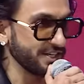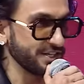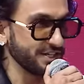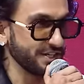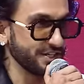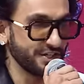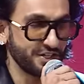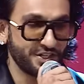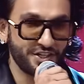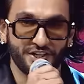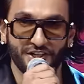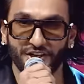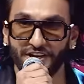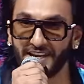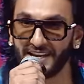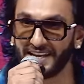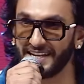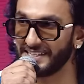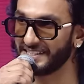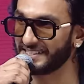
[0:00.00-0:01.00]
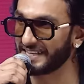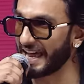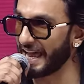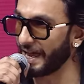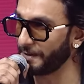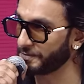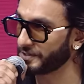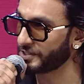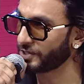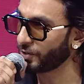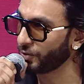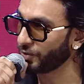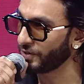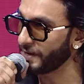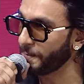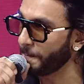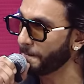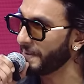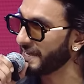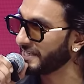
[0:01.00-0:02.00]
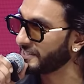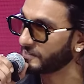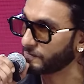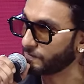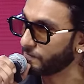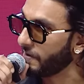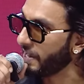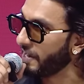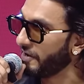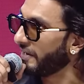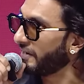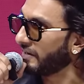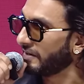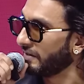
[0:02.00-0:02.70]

she is absolutely mesmeric